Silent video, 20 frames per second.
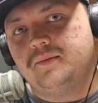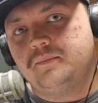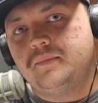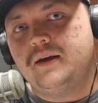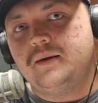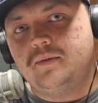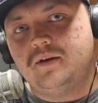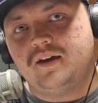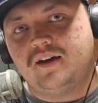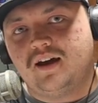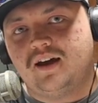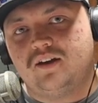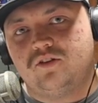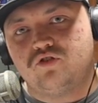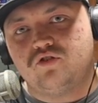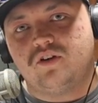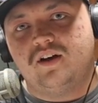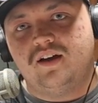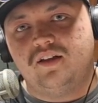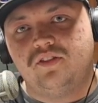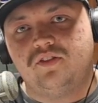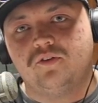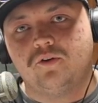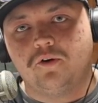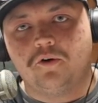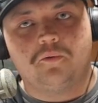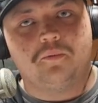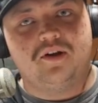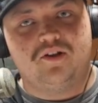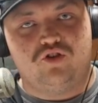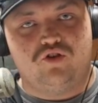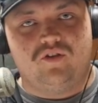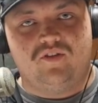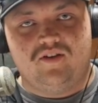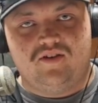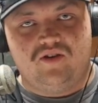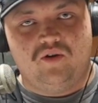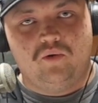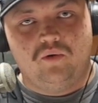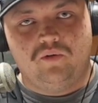to maybe kind of try and throw a wrench in
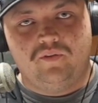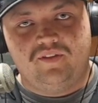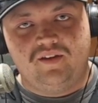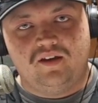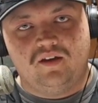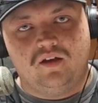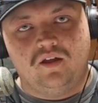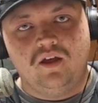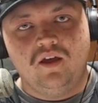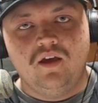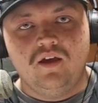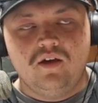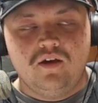this whole deal.